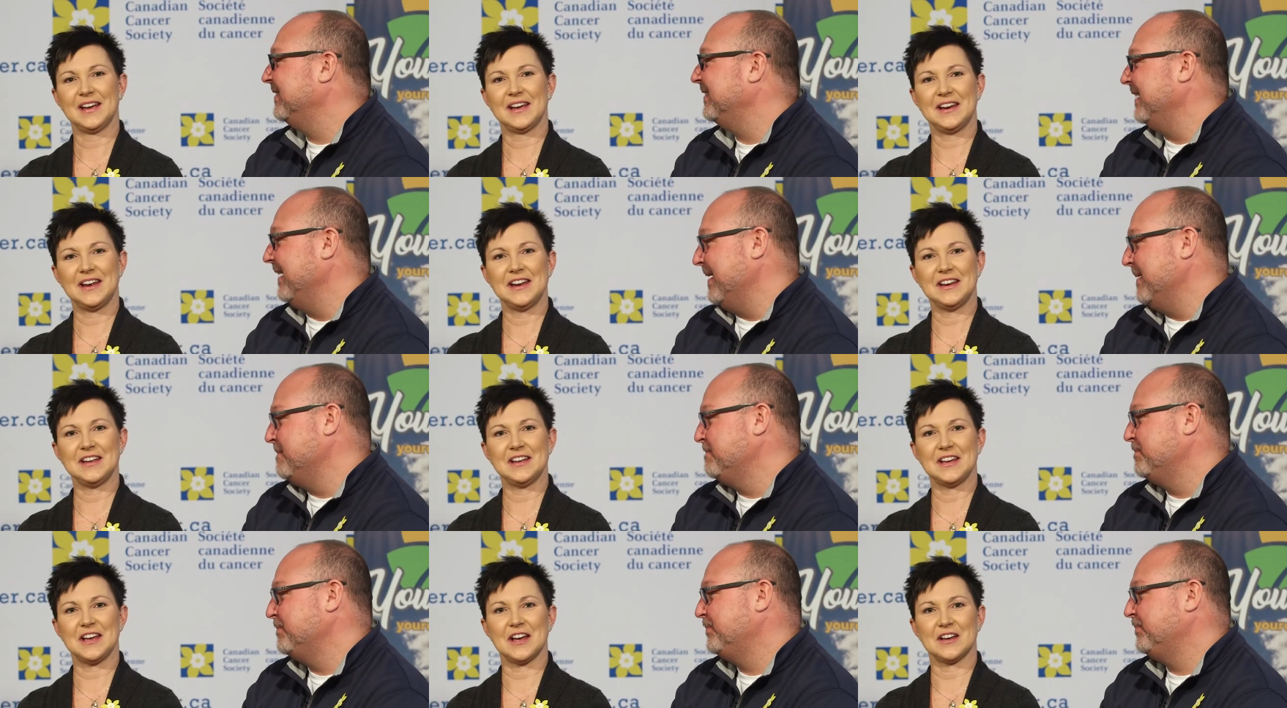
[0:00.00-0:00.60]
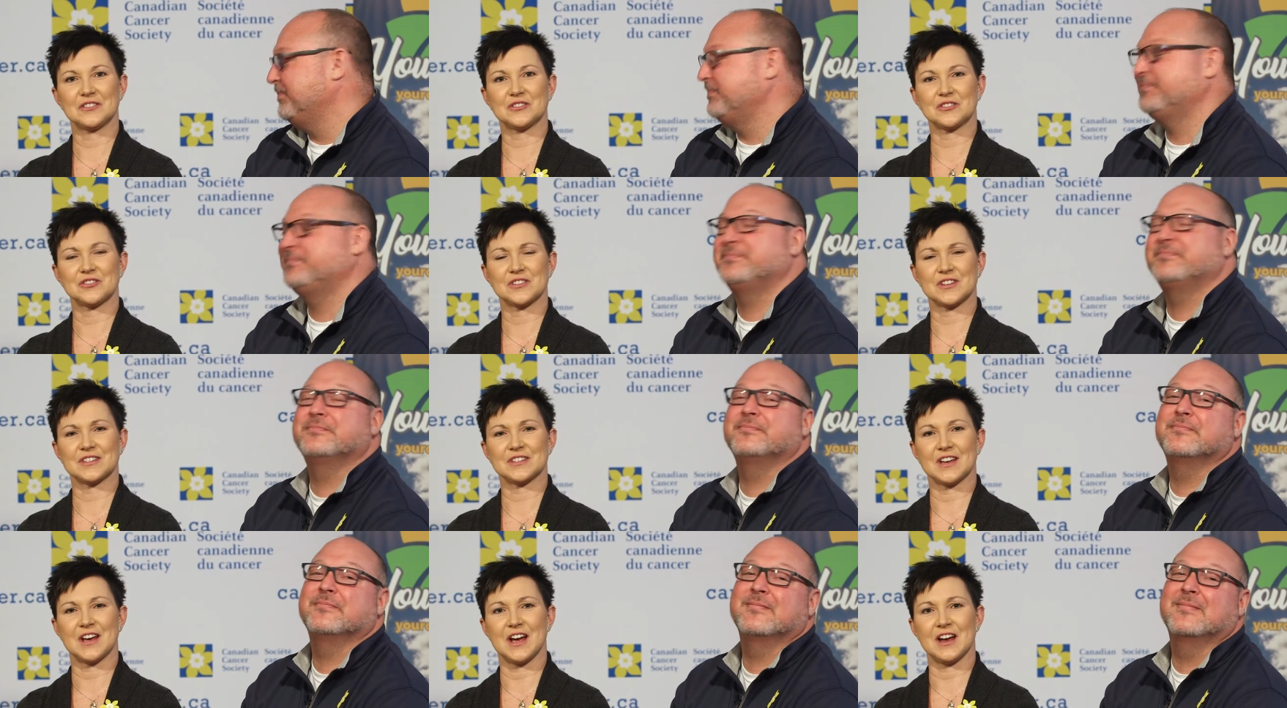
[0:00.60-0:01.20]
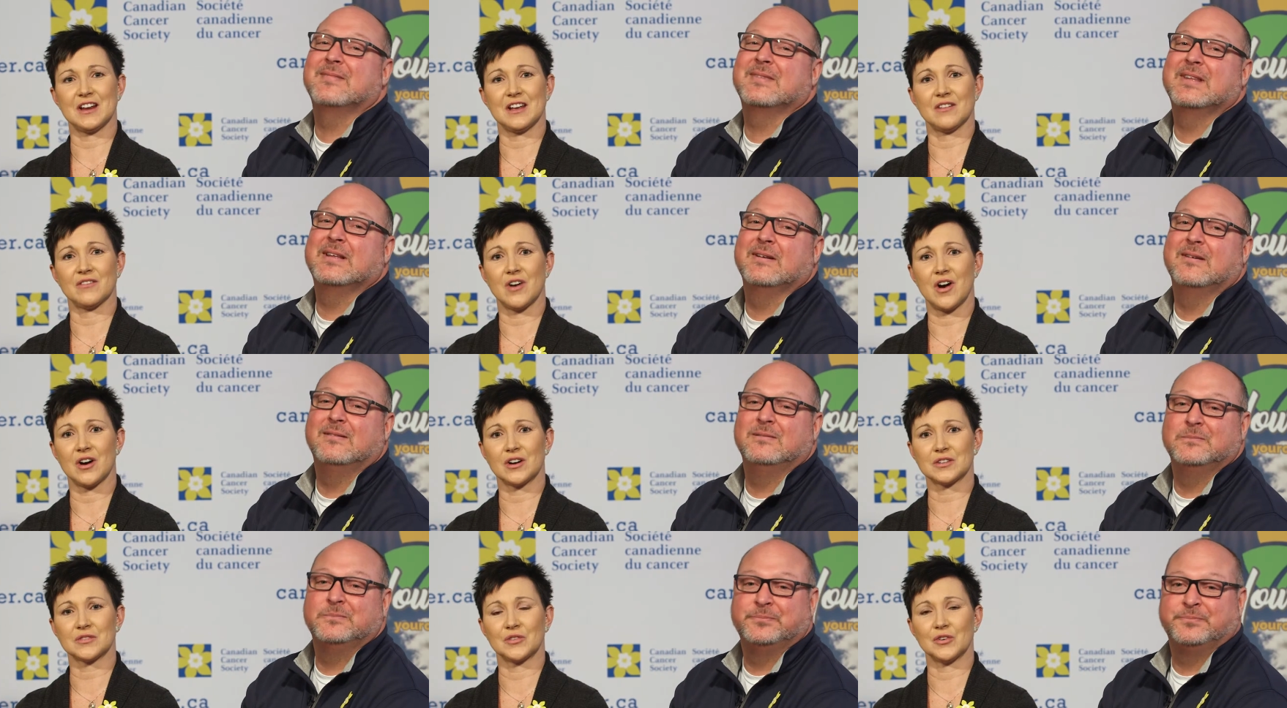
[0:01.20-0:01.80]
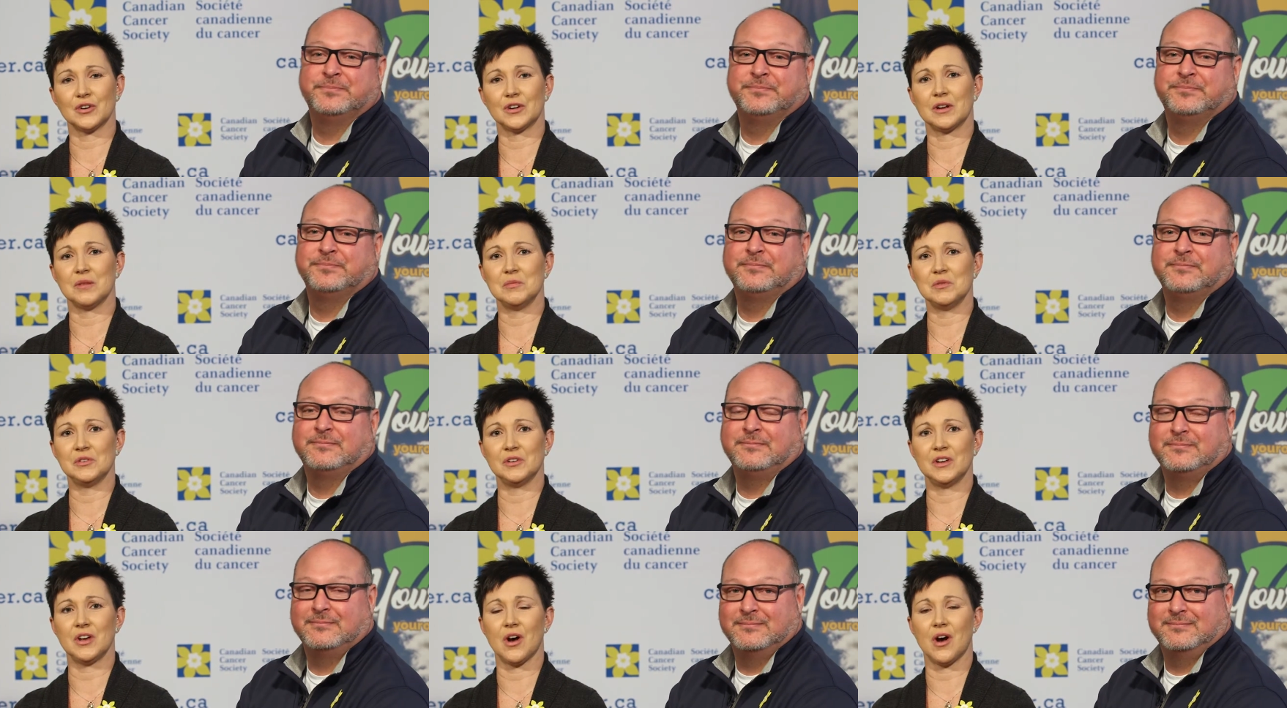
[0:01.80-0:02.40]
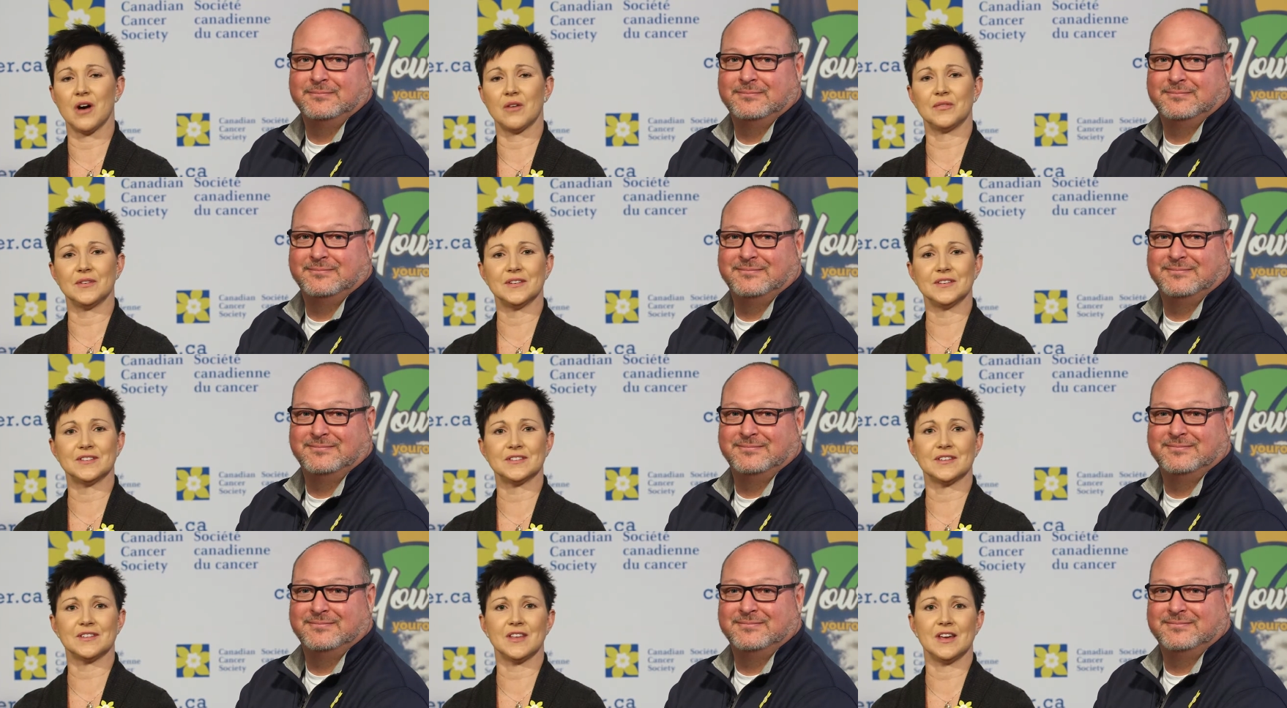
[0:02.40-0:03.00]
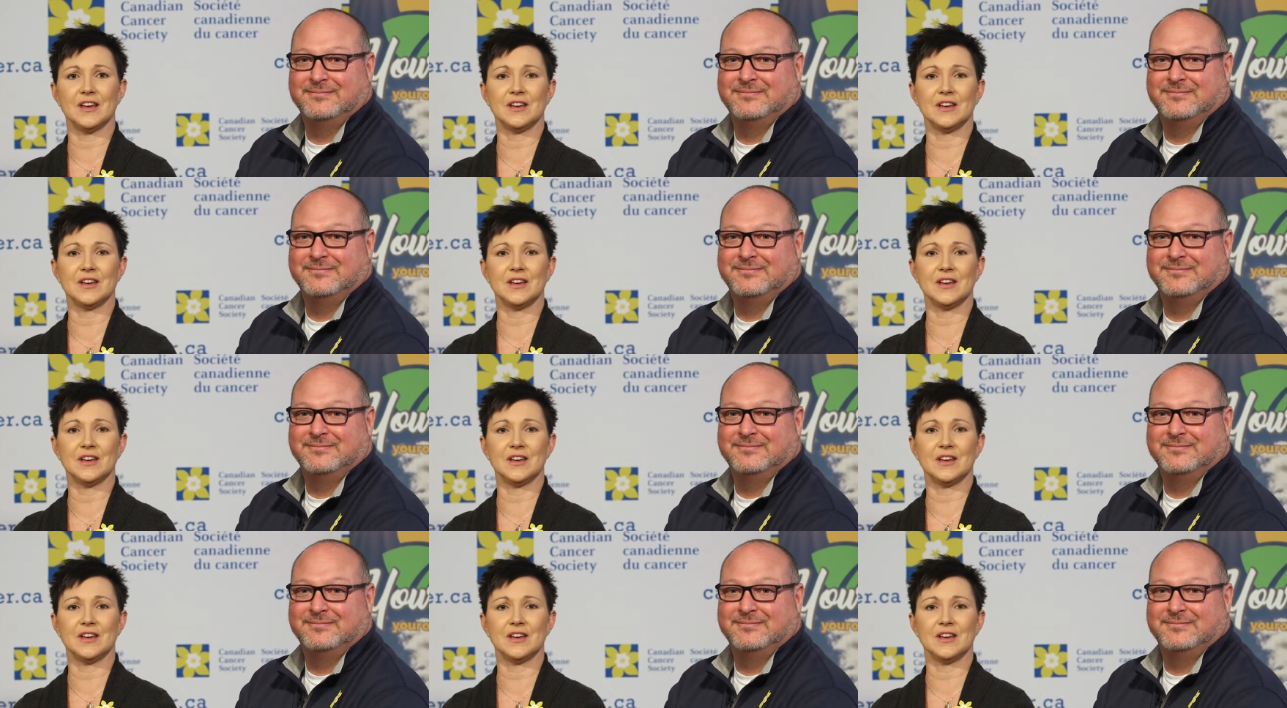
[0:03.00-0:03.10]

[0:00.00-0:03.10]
Speaker 1: Canadian yeah. Cancer Society of Oxford Community Office,